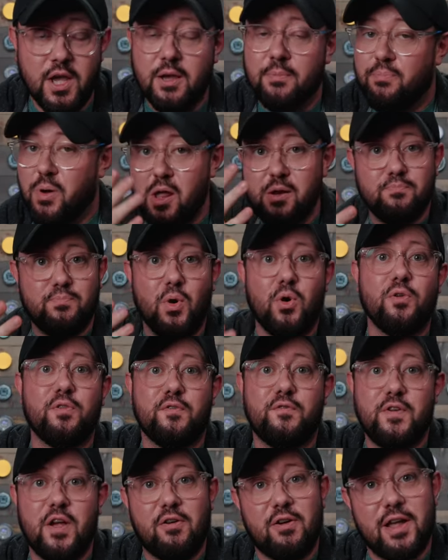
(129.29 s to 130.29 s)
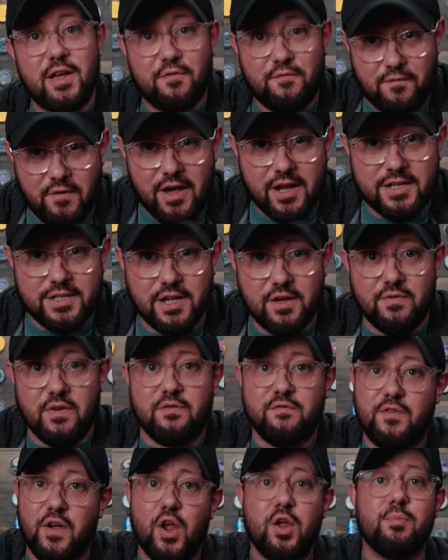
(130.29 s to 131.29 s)
but both very effective
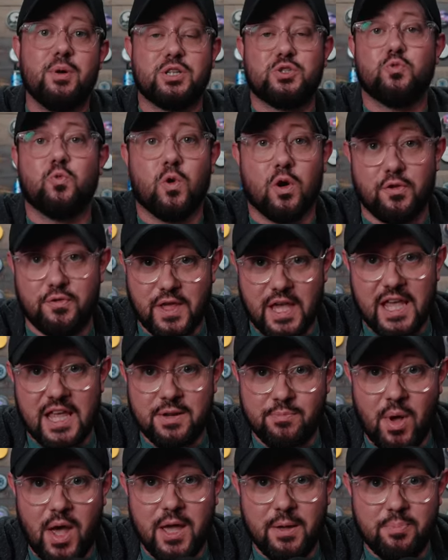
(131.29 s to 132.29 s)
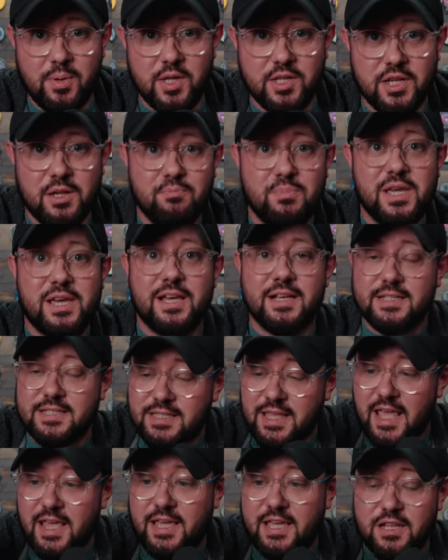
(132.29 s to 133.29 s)
and very much worth it in my opinion because
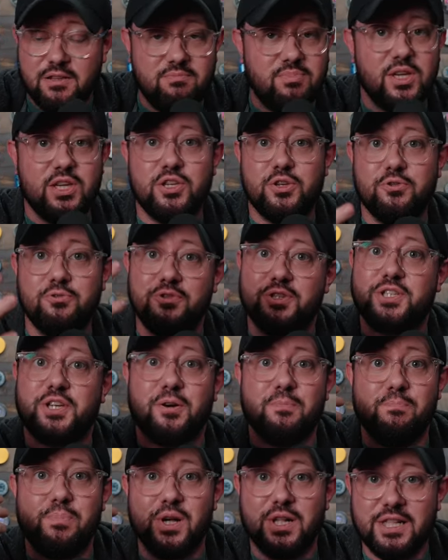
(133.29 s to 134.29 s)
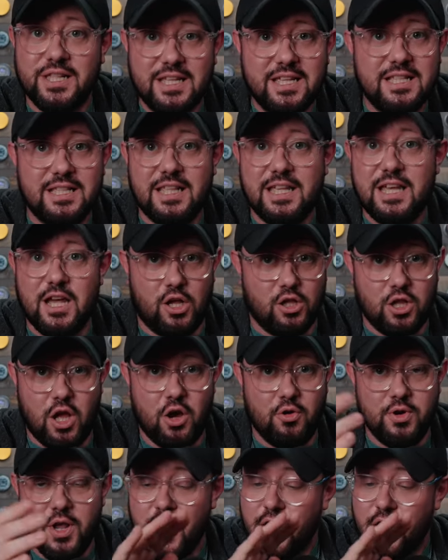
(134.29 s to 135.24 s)
they can be used completely alone.